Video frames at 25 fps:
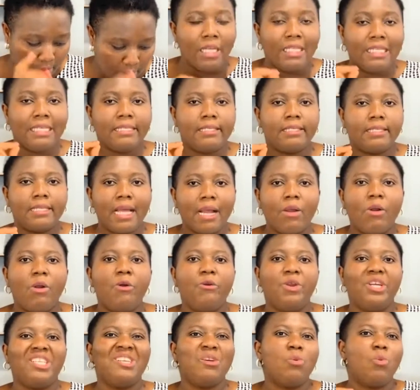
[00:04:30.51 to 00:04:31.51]
The second
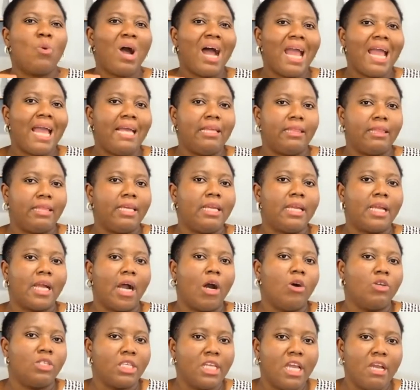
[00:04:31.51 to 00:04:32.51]
reason why I think
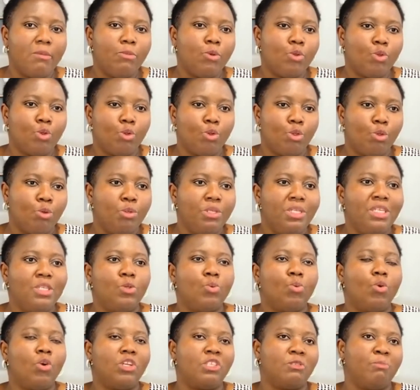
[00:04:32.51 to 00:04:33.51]
I was able to do this
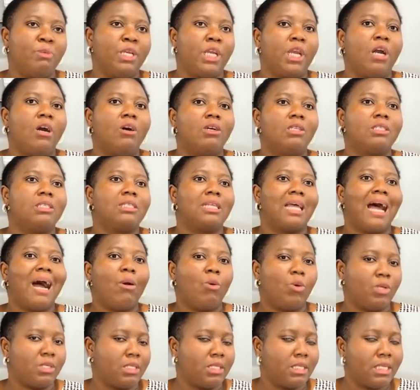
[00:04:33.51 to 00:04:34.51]
was because I
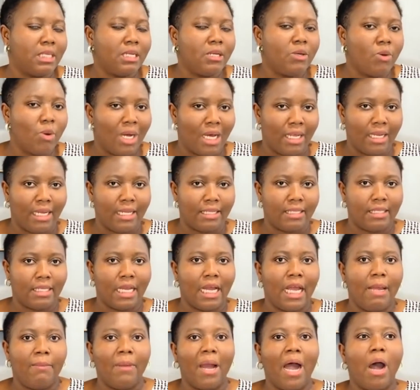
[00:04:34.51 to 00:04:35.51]
was single at that time.